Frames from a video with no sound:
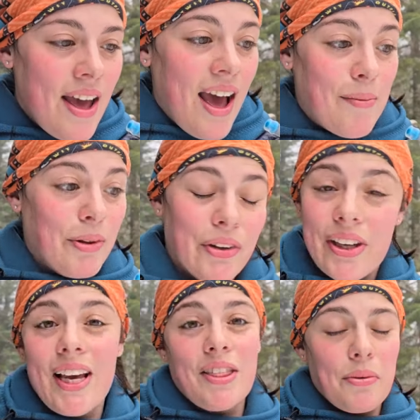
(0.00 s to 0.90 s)
have been
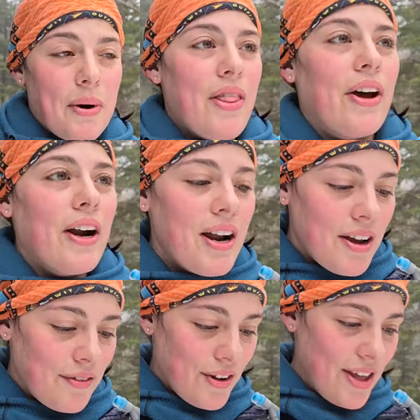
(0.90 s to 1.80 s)
looking at the weather
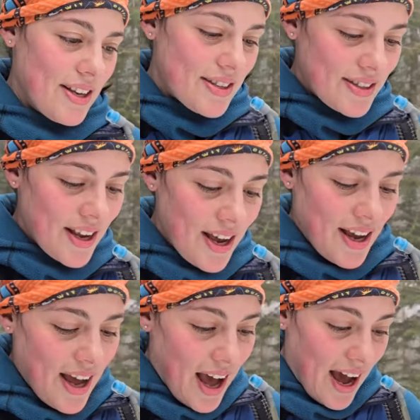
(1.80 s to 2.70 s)
for this
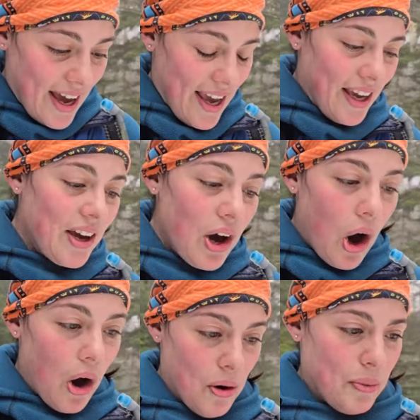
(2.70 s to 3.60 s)
hike
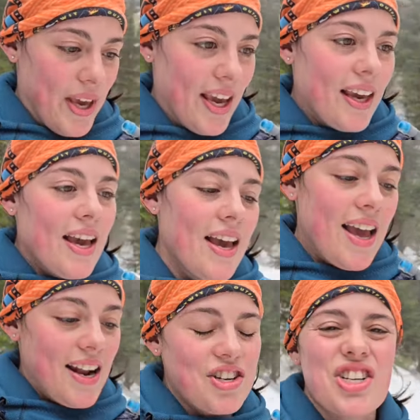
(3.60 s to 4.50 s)
all week
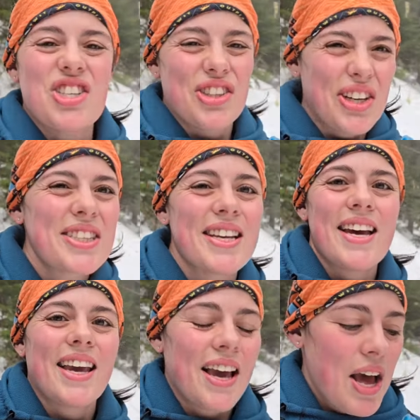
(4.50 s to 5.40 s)
and it just looked
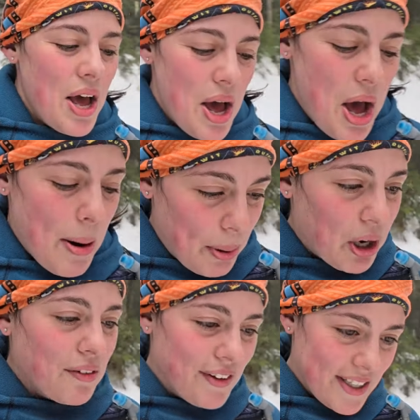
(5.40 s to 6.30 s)
like a
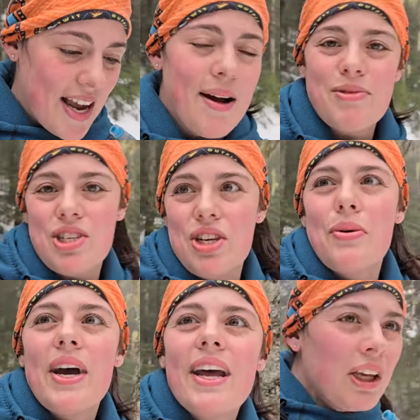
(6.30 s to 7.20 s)
perfect time to do
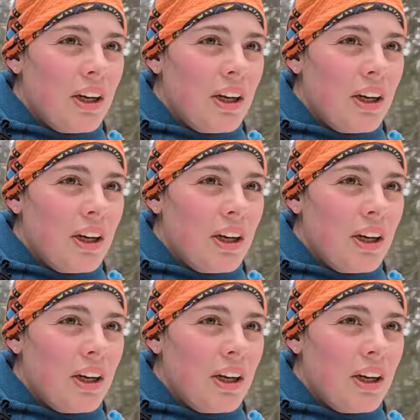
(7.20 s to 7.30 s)
it.